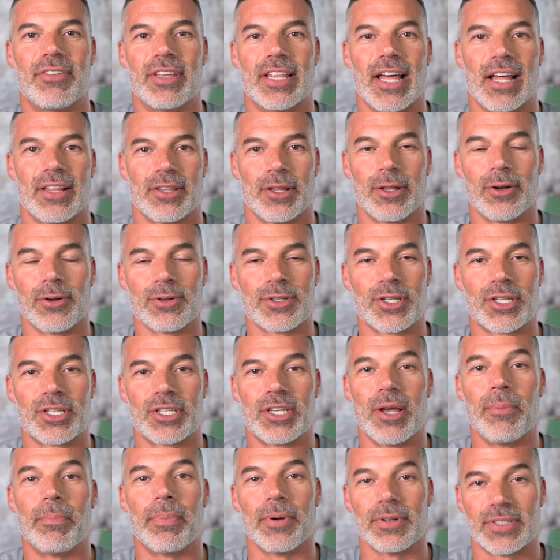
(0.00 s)
that little
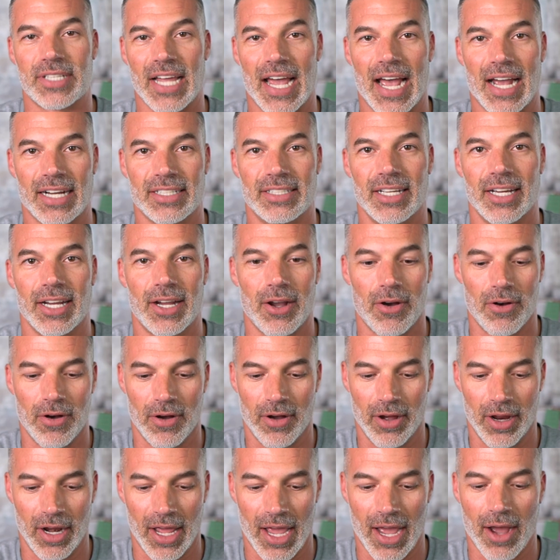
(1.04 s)
simple tactic
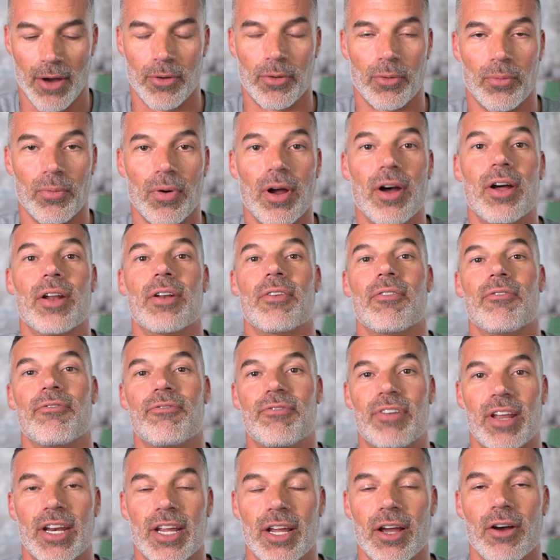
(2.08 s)
on how to run
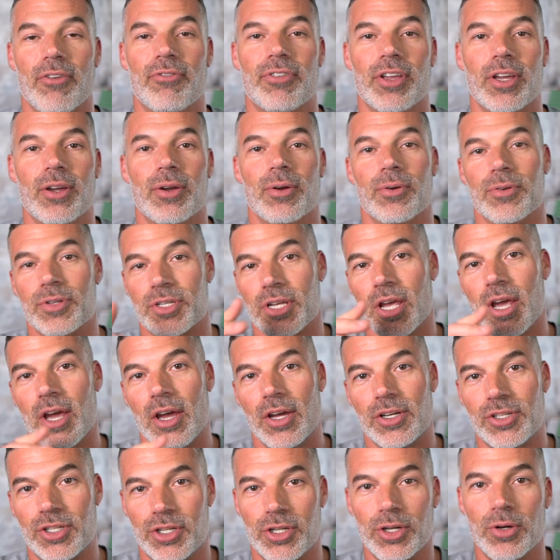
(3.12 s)
video views
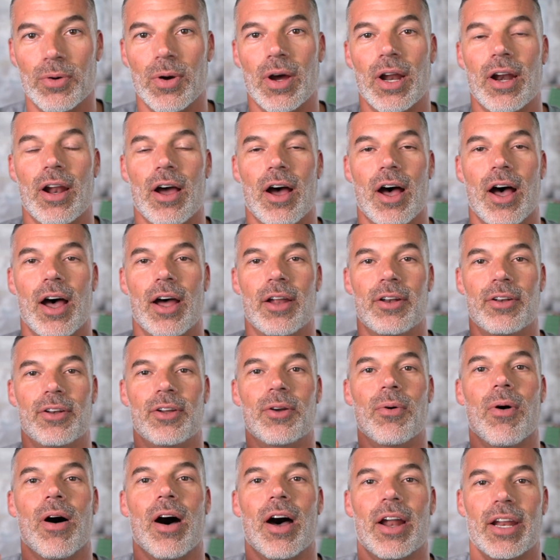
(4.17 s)
to a
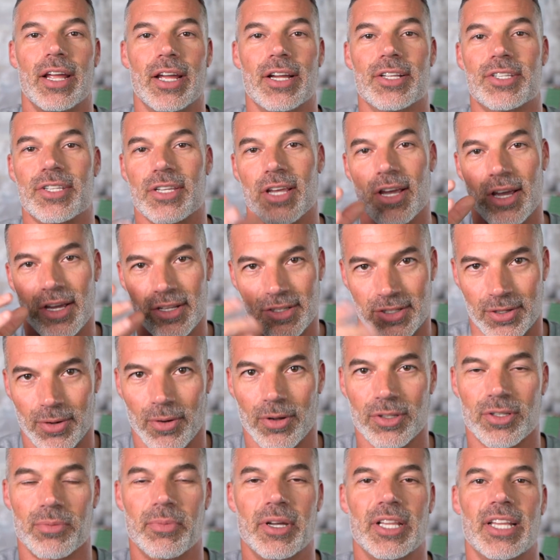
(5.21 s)
new audience to
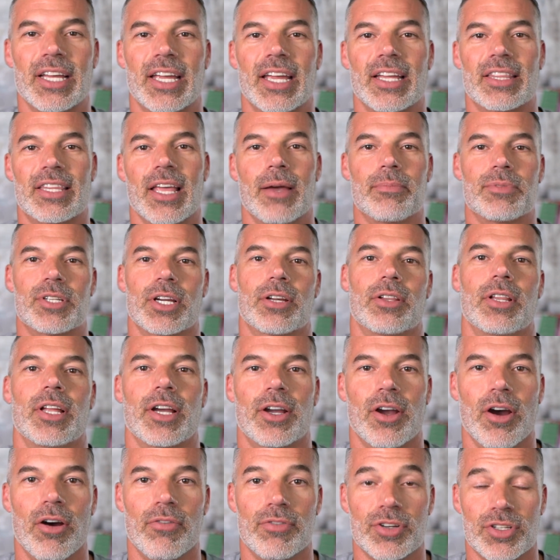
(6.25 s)
ultimately get them to
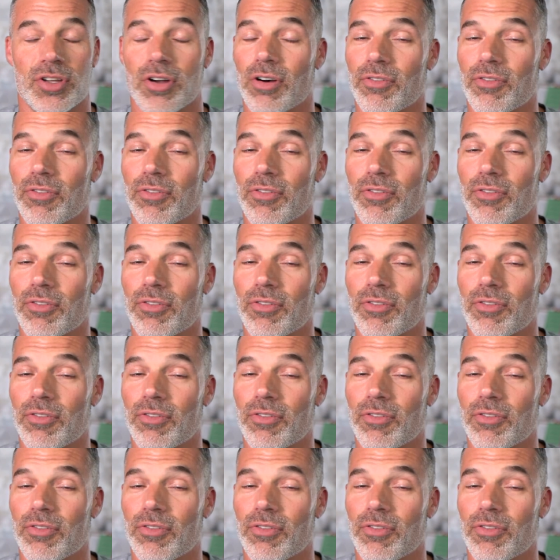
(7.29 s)
click over. So